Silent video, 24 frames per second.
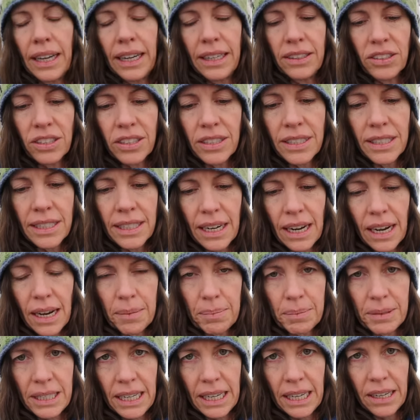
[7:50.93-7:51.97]
right, just an
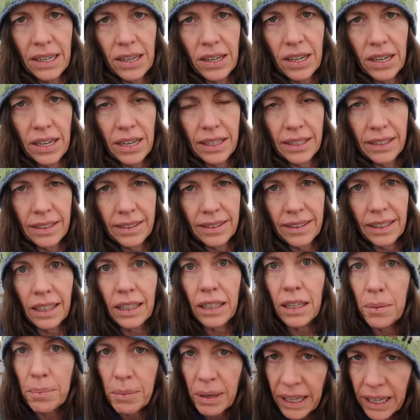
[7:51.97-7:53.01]
update on the
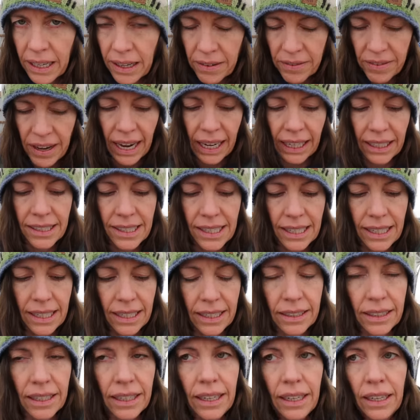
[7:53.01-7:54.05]
chlamydia
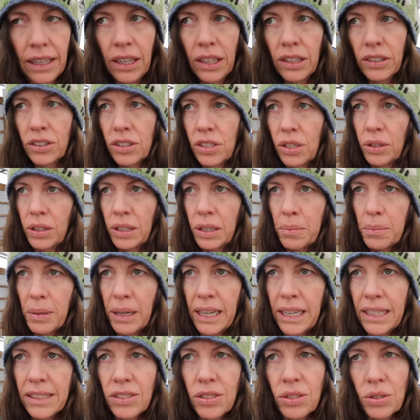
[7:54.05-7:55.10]
vaccine. So
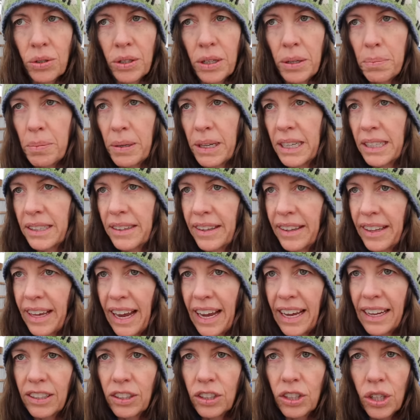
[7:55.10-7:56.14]
chlamydia has sort of been
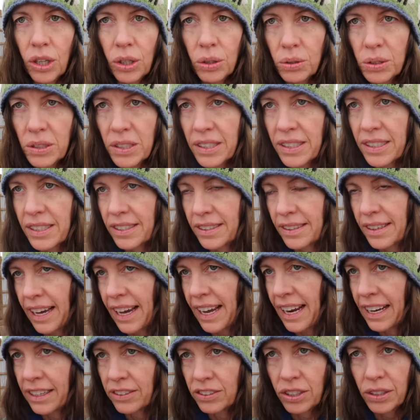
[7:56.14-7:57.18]
that ghost
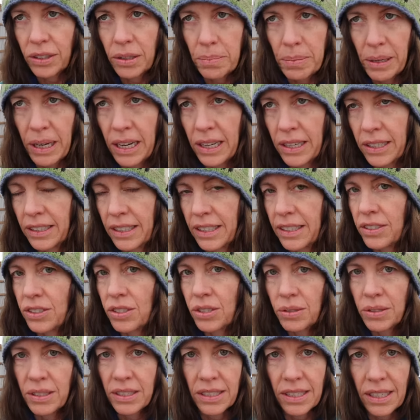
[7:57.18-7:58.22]
that entered the barn as
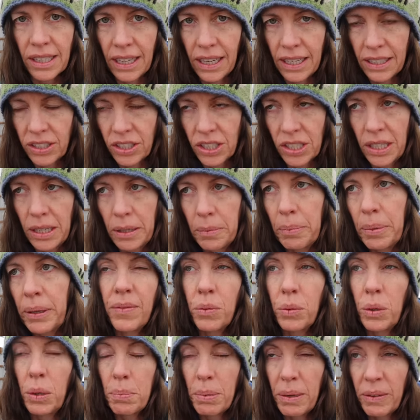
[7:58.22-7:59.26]
soon as I got sheep.
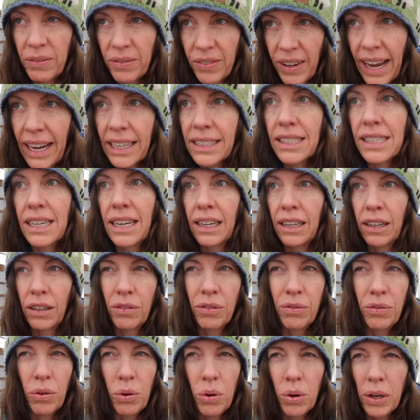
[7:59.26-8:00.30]
We've been vaccinating
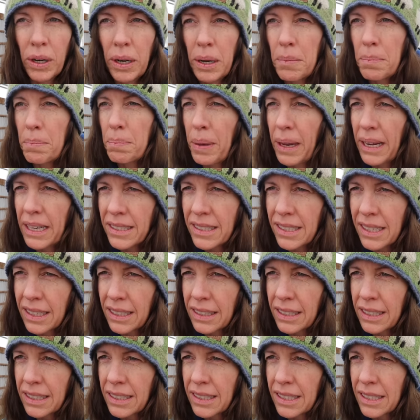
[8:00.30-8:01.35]
for it
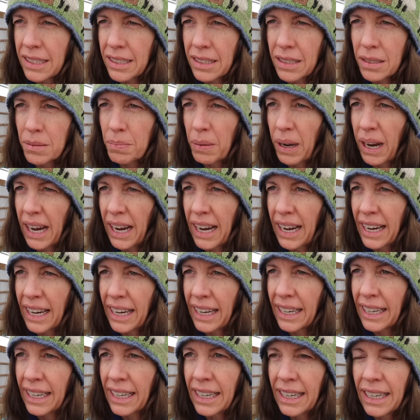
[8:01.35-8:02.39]
basically since
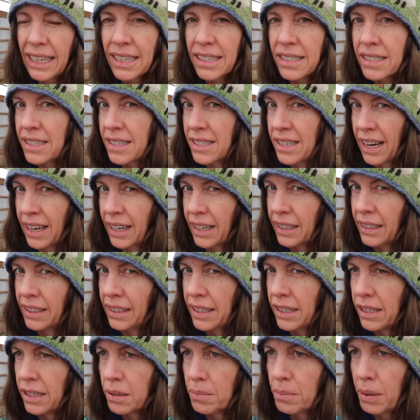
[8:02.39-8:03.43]
my second
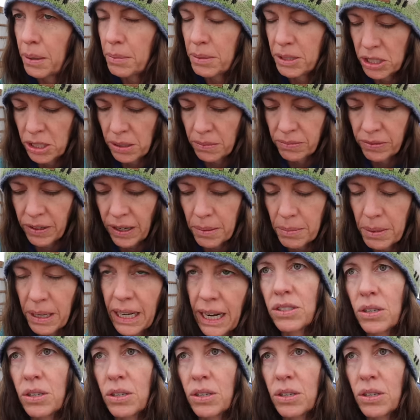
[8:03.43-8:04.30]
year, maybe sheep farming.